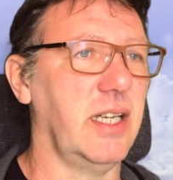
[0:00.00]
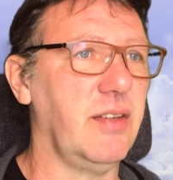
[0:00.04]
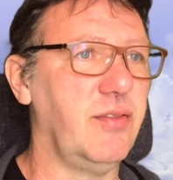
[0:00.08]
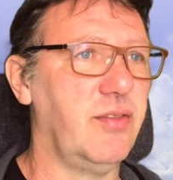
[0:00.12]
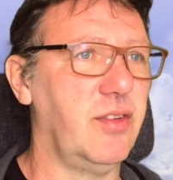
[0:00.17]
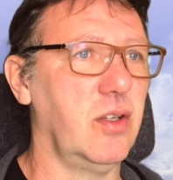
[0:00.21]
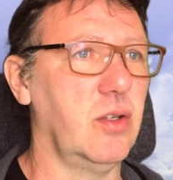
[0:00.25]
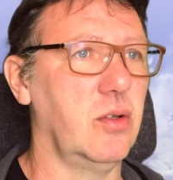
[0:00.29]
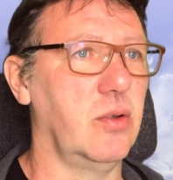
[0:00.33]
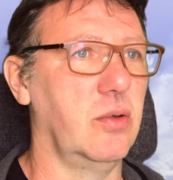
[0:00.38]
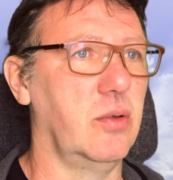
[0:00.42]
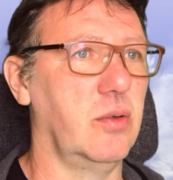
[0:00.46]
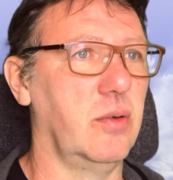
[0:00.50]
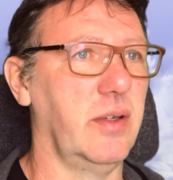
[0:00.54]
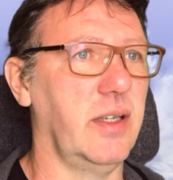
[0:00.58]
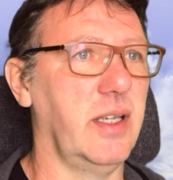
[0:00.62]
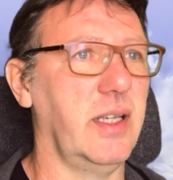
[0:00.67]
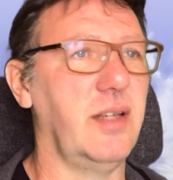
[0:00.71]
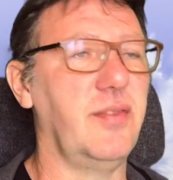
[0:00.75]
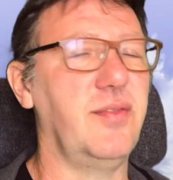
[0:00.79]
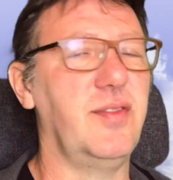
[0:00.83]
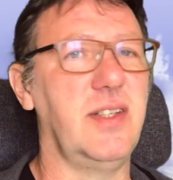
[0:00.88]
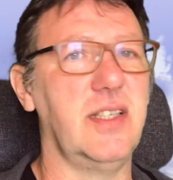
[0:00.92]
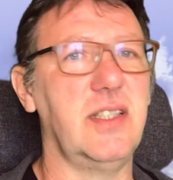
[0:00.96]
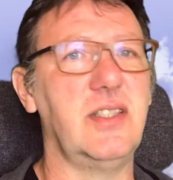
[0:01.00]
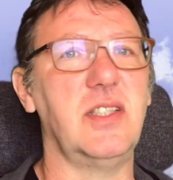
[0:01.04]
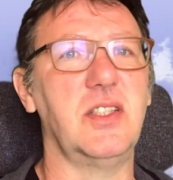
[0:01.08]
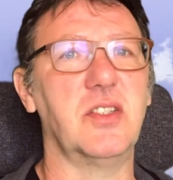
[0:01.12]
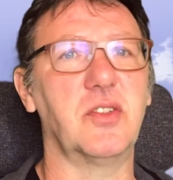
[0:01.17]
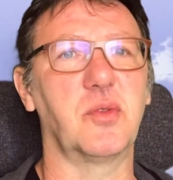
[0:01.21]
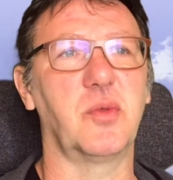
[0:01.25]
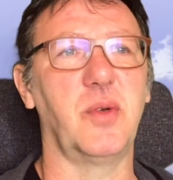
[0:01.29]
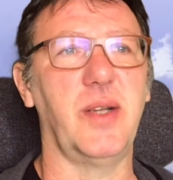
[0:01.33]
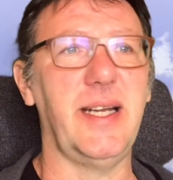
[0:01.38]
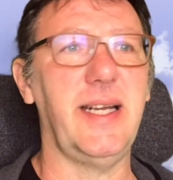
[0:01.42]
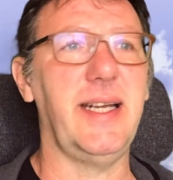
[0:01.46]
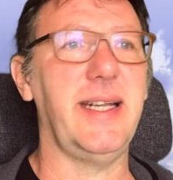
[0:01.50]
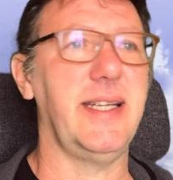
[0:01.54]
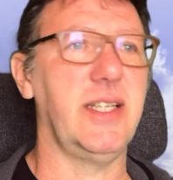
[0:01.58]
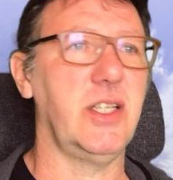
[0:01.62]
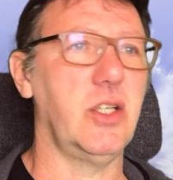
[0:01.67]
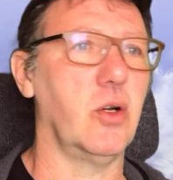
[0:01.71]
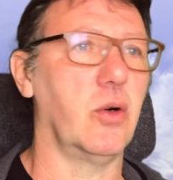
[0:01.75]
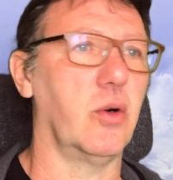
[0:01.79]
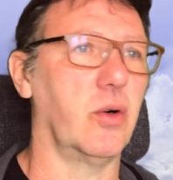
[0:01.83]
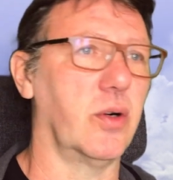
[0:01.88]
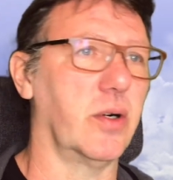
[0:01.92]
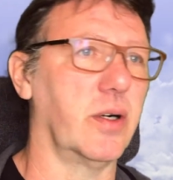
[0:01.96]
If this is really
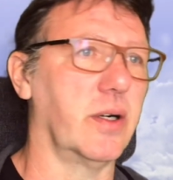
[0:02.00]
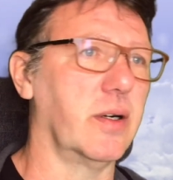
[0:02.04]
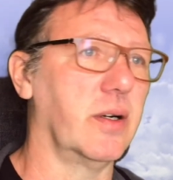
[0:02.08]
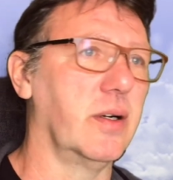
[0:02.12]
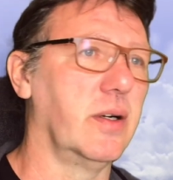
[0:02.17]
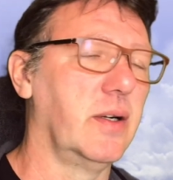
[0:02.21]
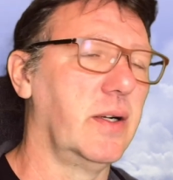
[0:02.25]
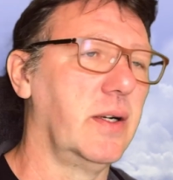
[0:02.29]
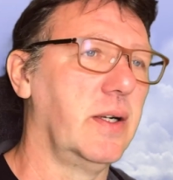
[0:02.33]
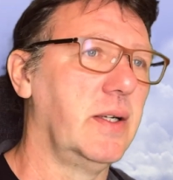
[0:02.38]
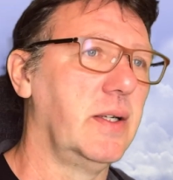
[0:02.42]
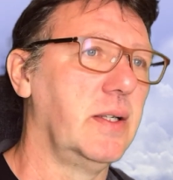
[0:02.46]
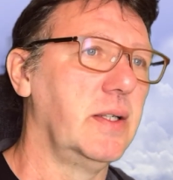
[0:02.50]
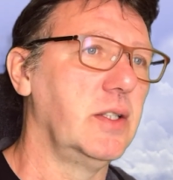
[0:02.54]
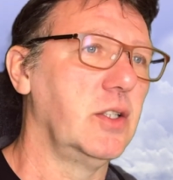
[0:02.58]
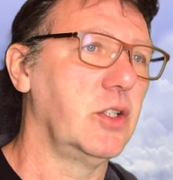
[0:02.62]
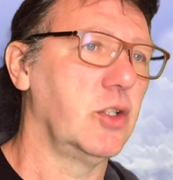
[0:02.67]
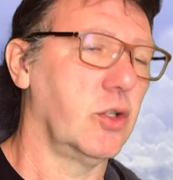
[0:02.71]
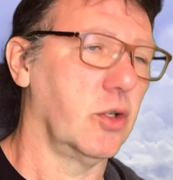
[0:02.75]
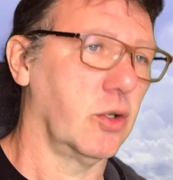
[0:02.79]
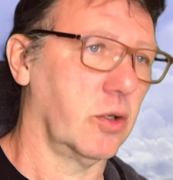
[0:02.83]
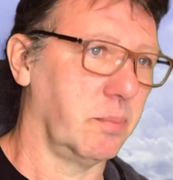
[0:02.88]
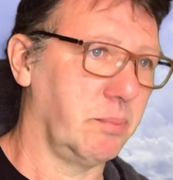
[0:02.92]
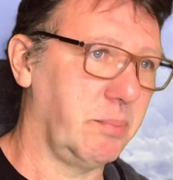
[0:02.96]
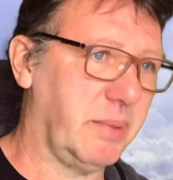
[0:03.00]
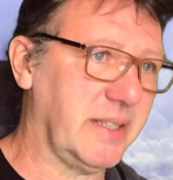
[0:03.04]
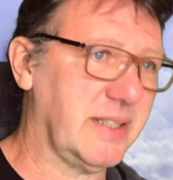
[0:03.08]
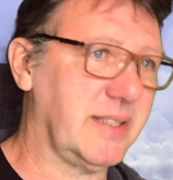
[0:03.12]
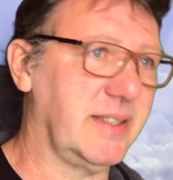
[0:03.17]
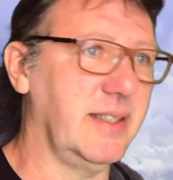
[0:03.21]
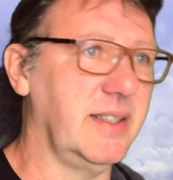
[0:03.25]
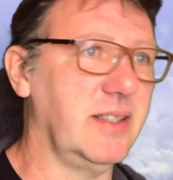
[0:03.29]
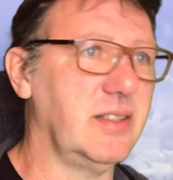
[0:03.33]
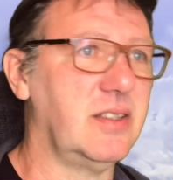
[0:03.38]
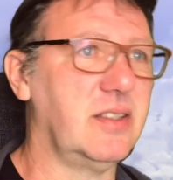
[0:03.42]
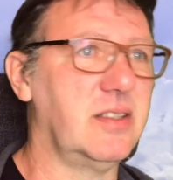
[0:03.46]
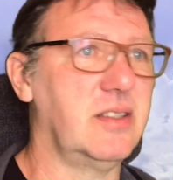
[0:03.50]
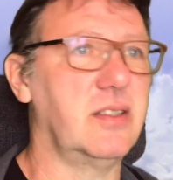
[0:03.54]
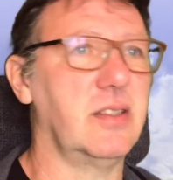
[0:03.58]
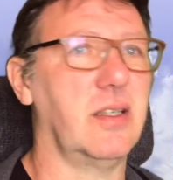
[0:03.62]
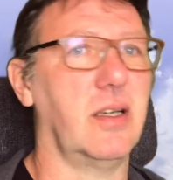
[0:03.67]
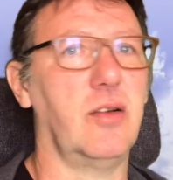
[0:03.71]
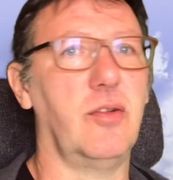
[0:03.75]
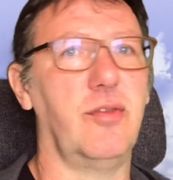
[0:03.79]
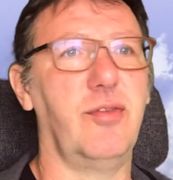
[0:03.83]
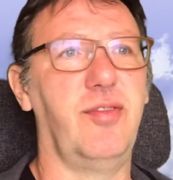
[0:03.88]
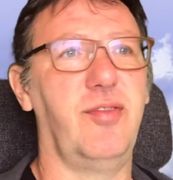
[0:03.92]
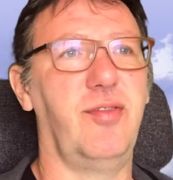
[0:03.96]
your business
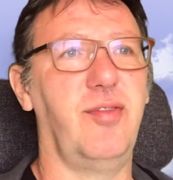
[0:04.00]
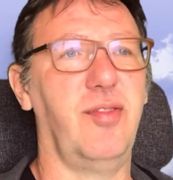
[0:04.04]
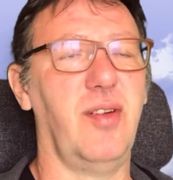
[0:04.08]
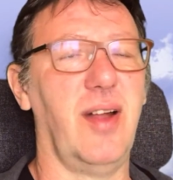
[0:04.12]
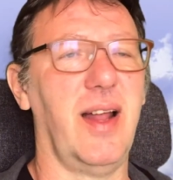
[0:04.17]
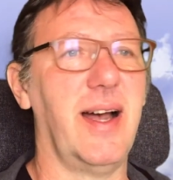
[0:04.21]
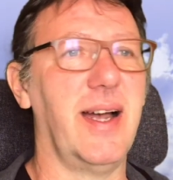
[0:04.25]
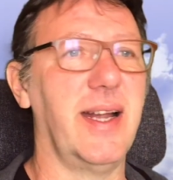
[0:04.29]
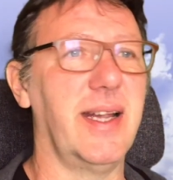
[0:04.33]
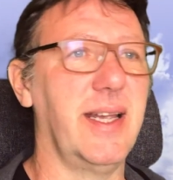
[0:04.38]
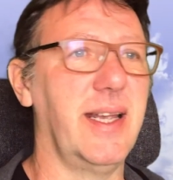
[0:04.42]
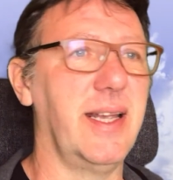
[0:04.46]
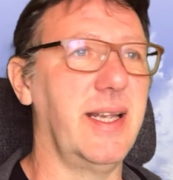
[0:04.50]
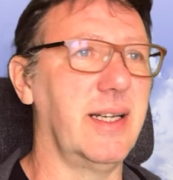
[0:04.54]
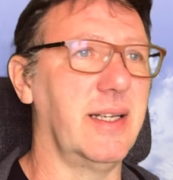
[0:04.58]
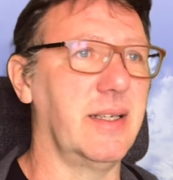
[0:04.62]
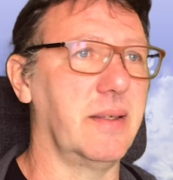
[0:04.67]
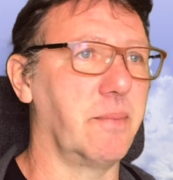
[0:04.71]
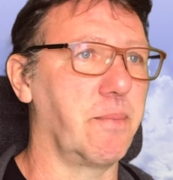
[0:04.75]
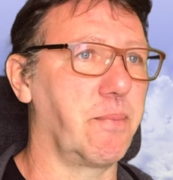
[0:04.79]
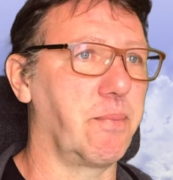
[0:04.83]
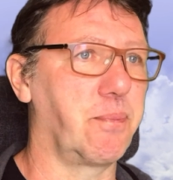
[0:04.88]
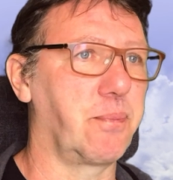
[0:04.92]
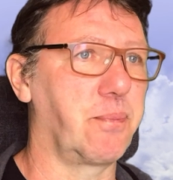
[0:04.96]
of flying